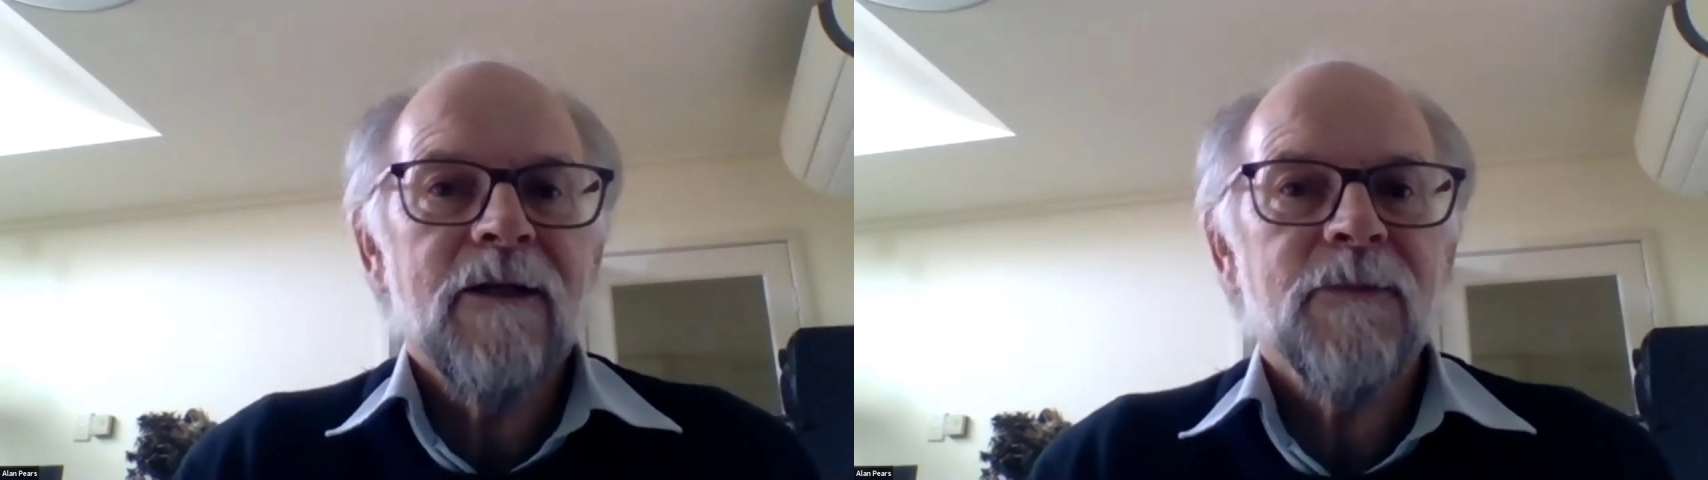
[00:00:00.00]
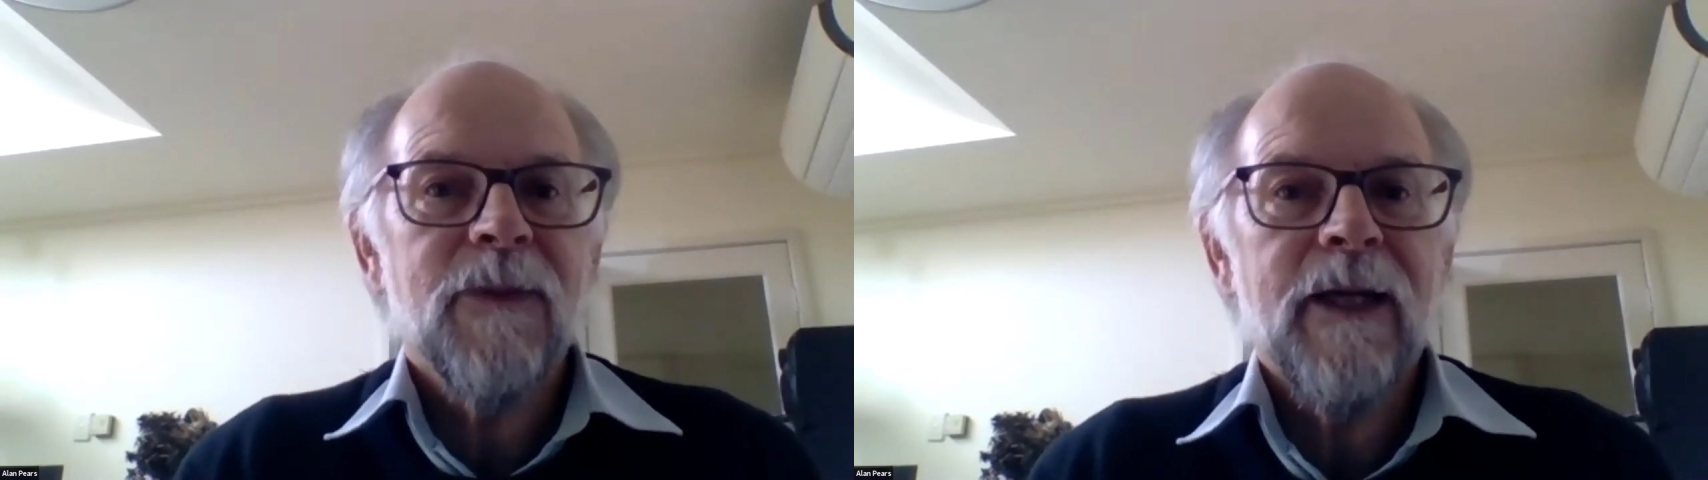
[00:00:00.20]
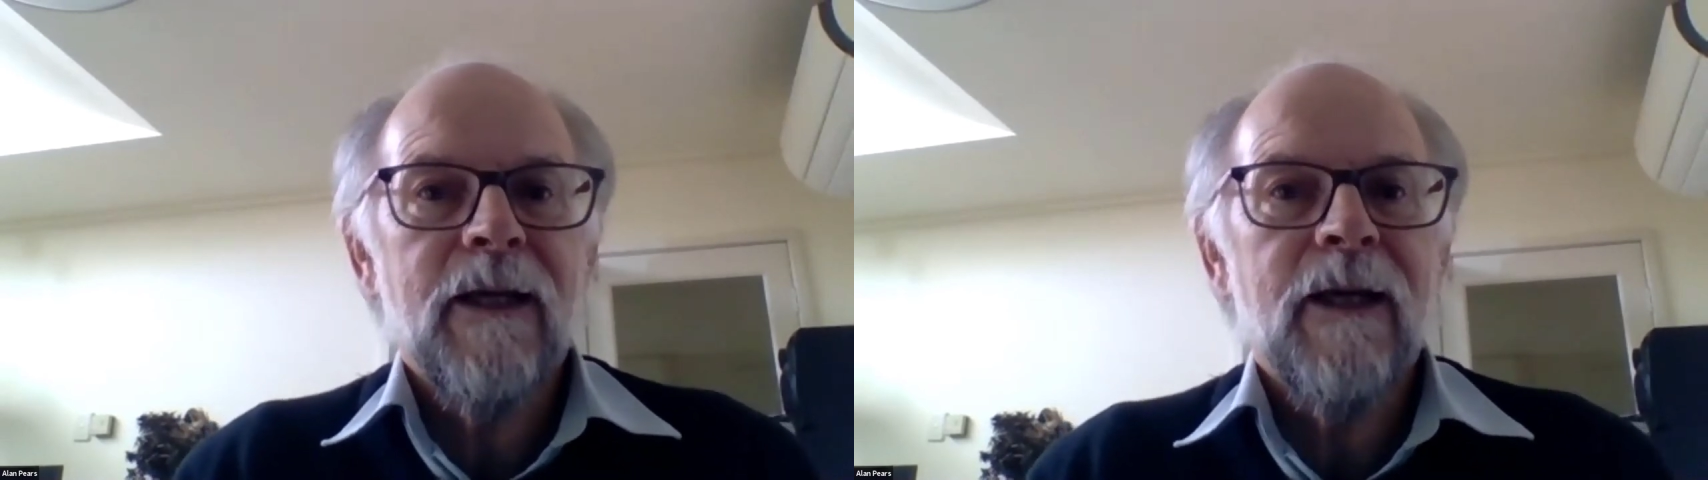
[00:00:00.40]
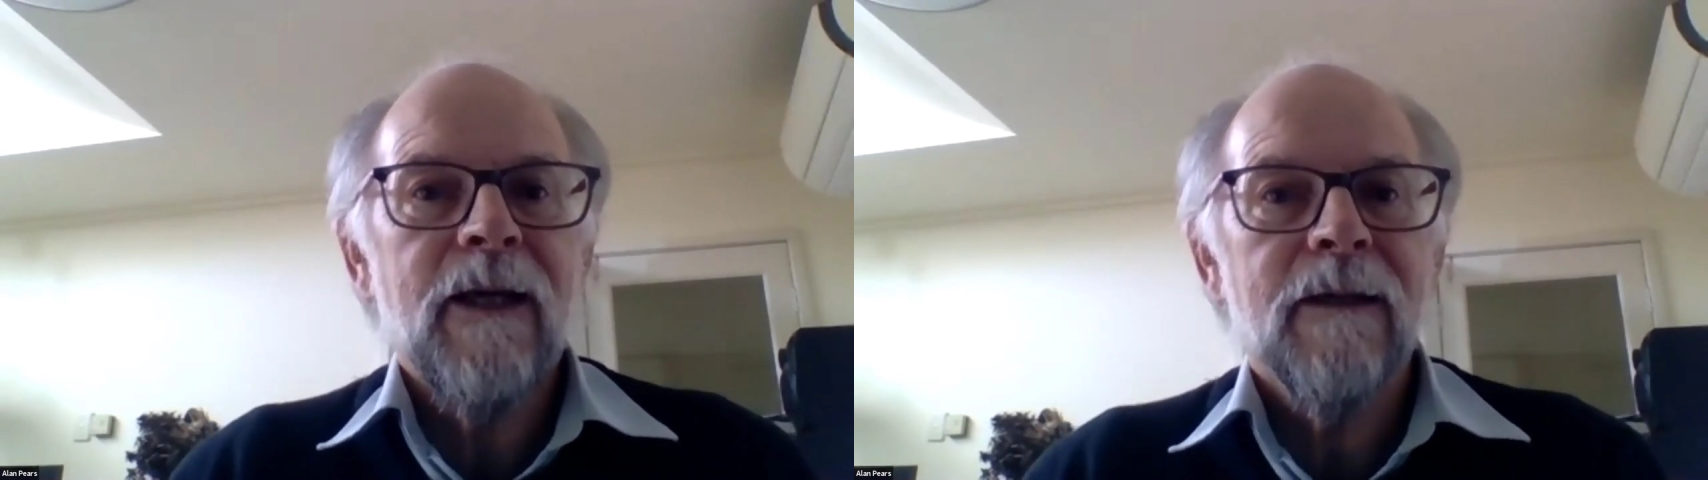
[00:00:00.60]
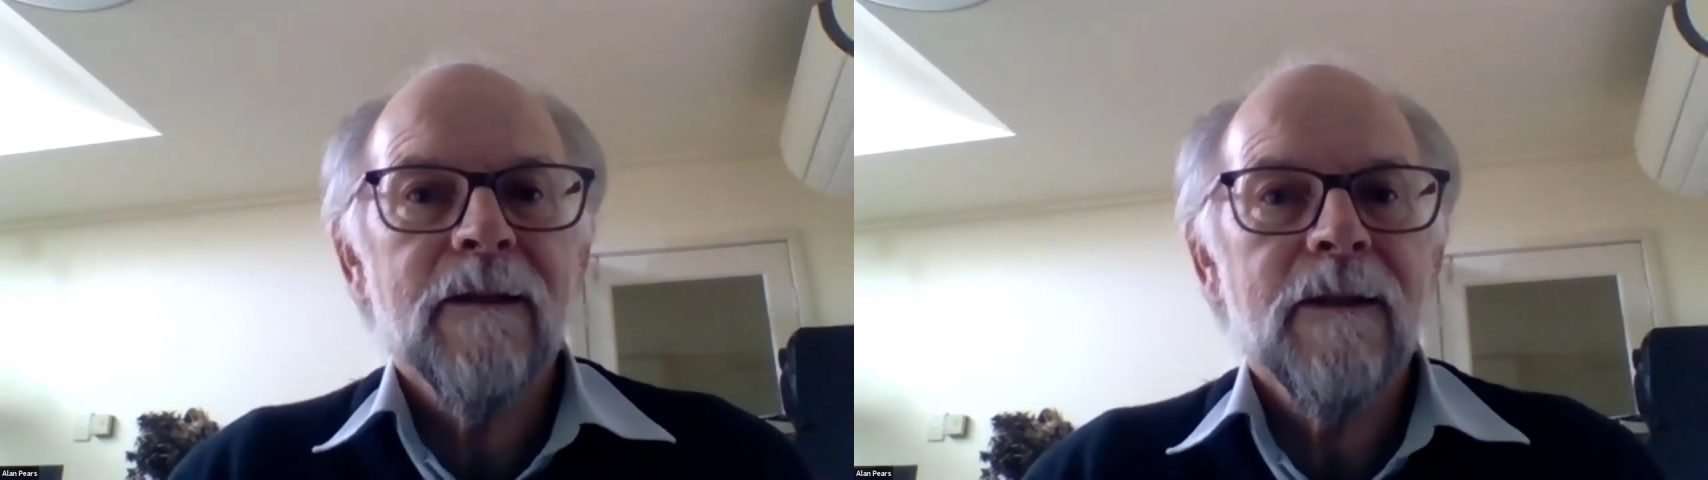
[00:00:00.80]
has played
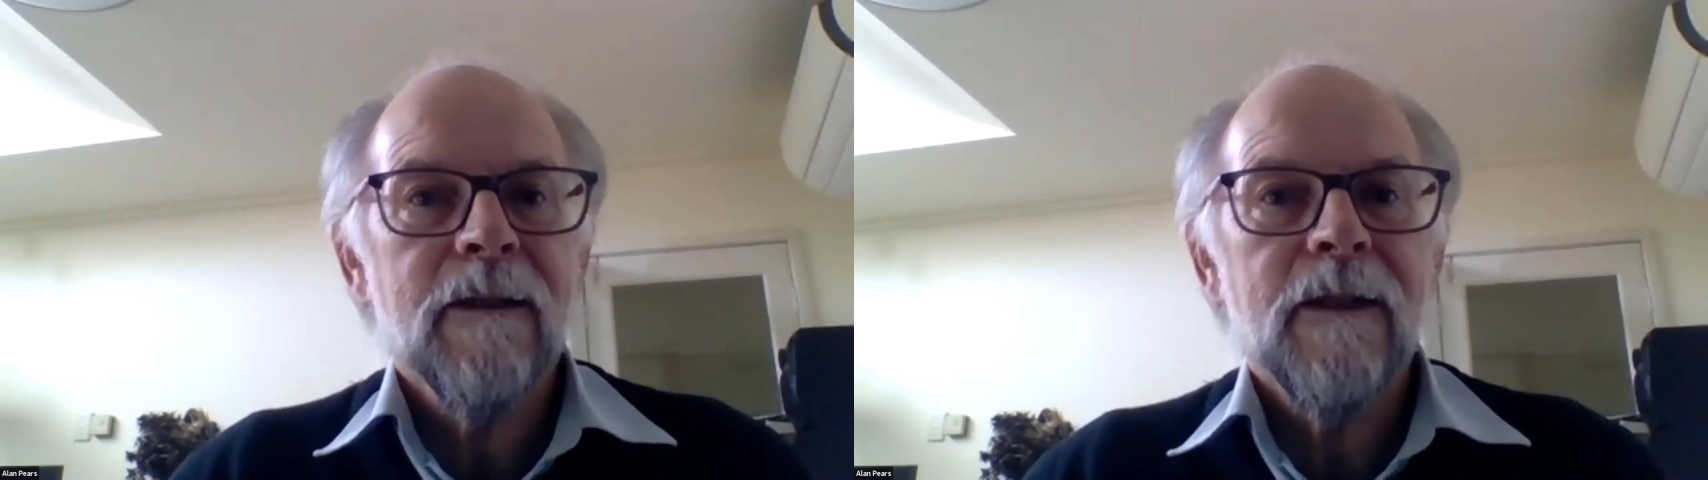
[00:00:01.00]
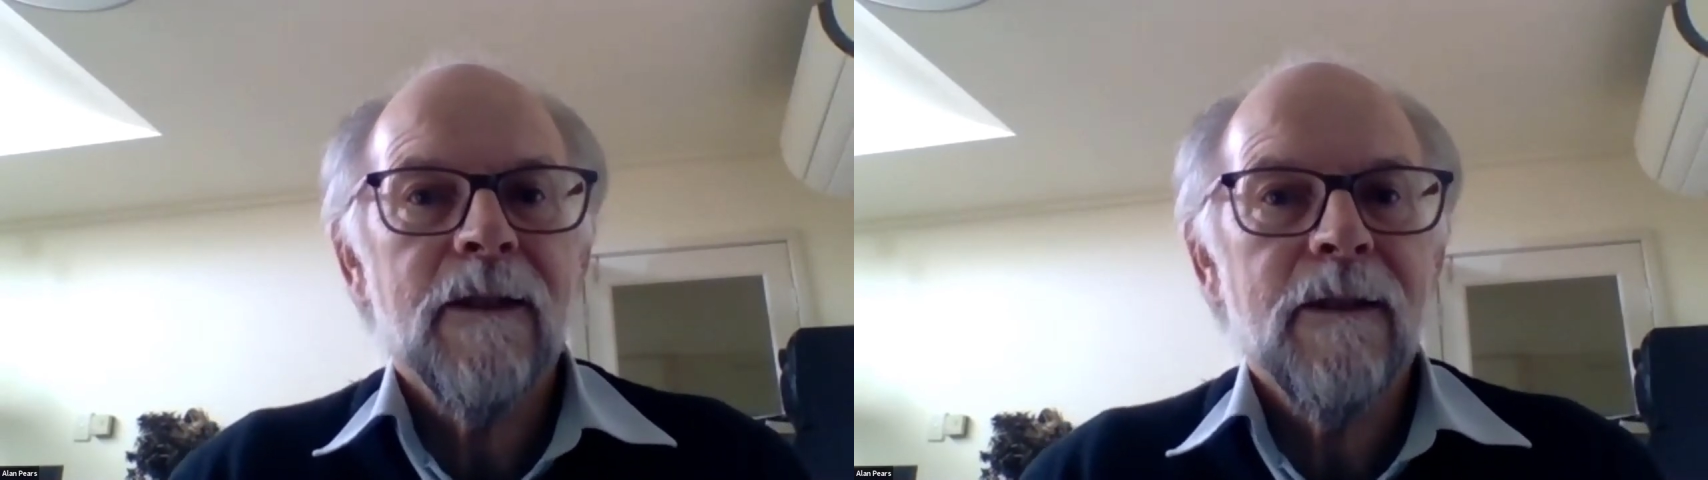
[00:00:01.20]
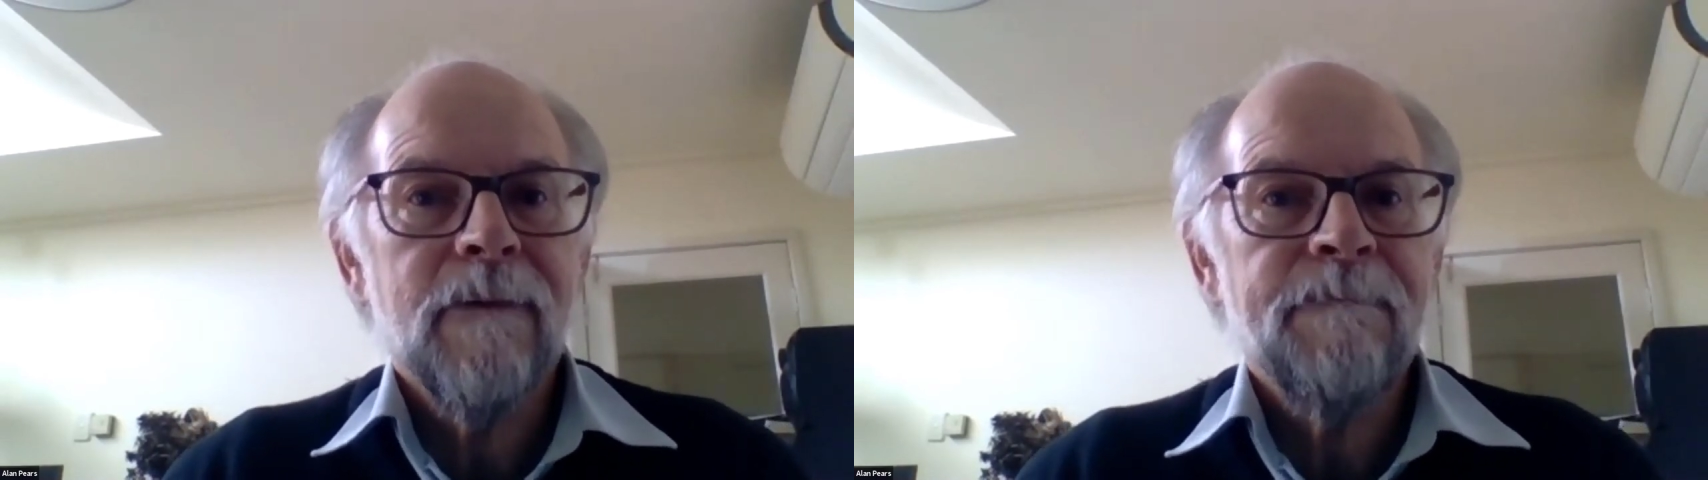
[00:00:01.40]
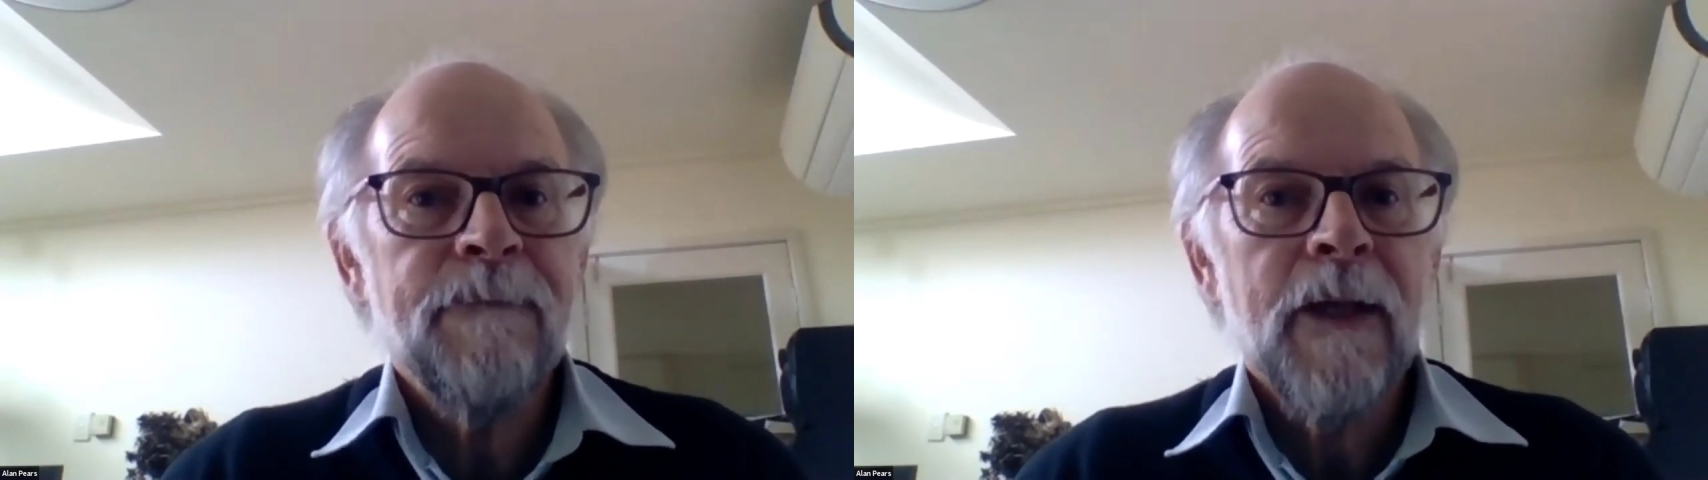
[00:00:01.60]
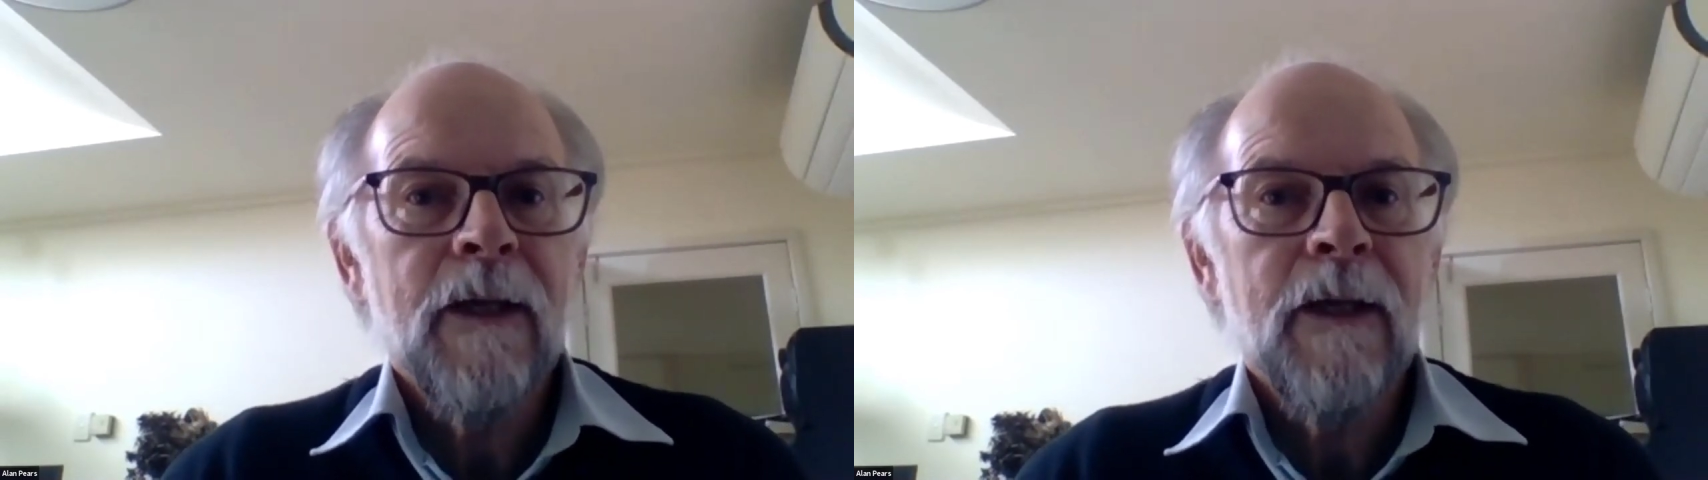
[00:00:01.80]
out, um,